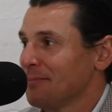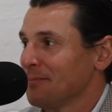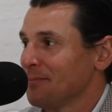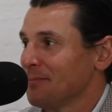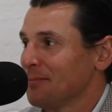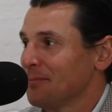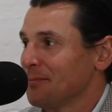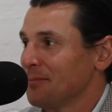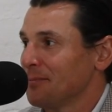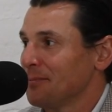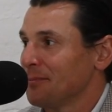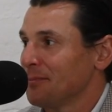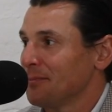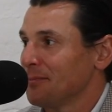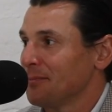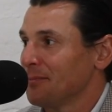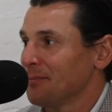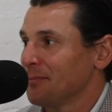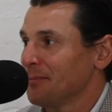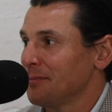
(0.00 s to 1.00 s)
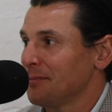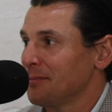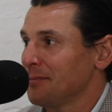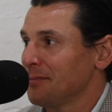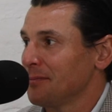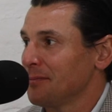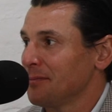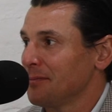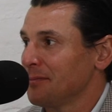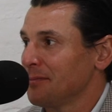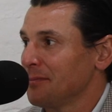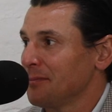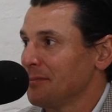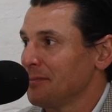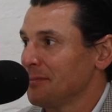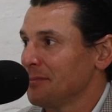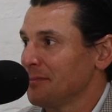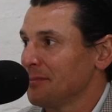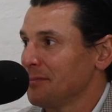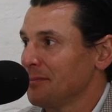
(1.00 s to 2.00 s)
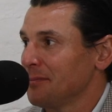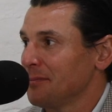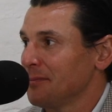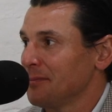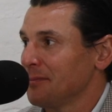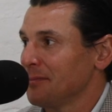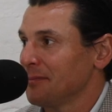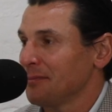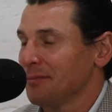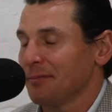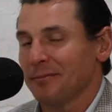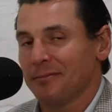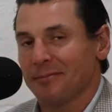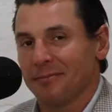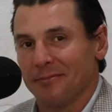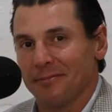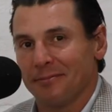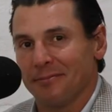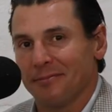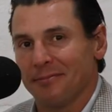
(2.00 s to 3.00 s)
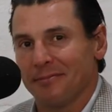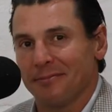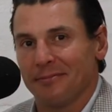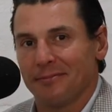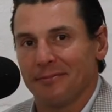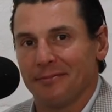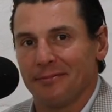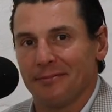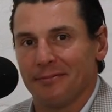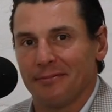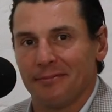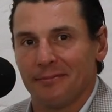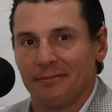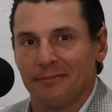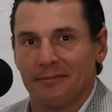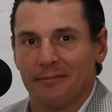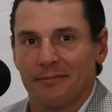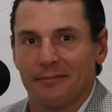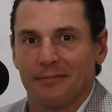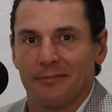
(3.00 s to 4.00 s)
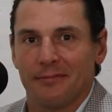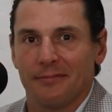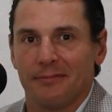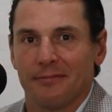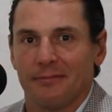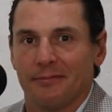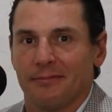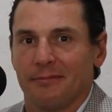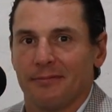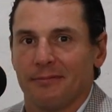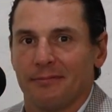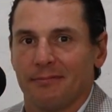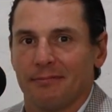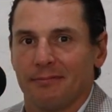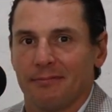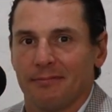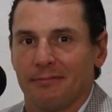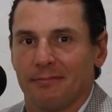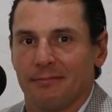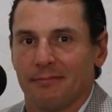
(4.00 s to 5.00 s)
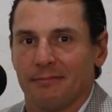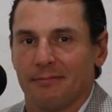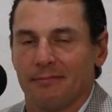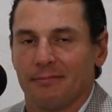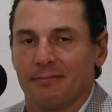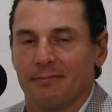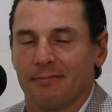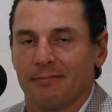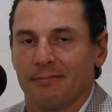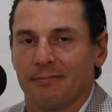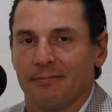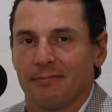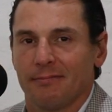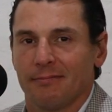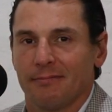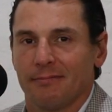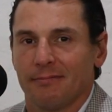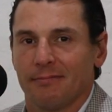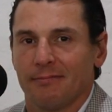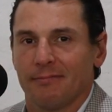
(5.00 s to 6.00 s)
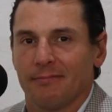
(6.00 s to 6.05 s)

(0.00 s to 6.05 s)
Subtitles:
This person isn't speaking.